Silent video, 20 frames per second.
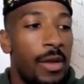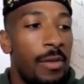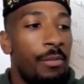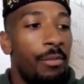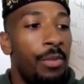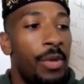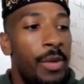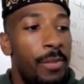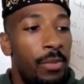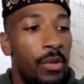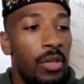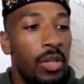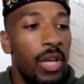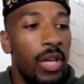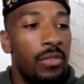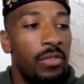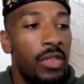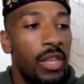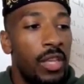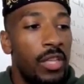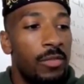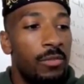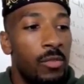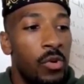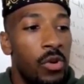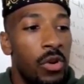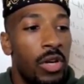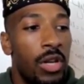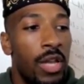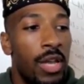people love things
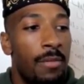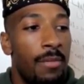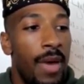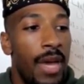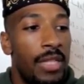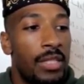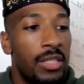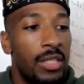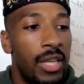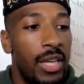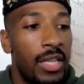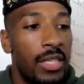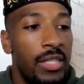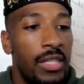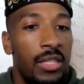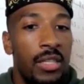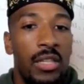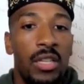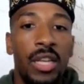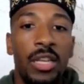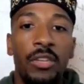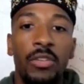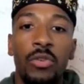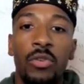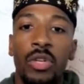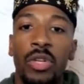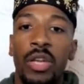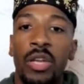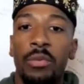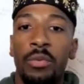more in their imagination than they do
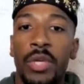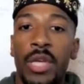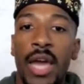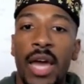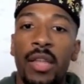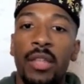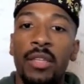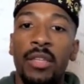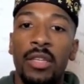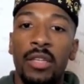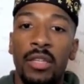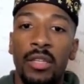in their reality.